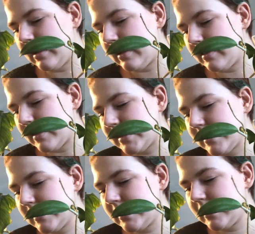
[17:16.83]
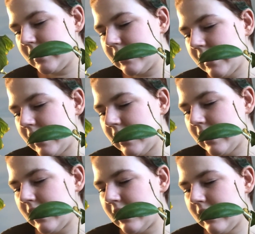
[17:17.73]
This is
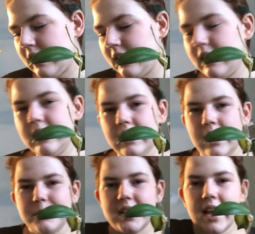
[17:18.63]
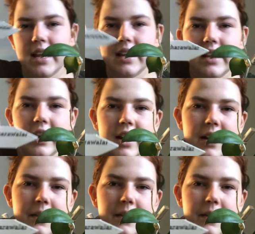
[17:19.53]
the name tag here.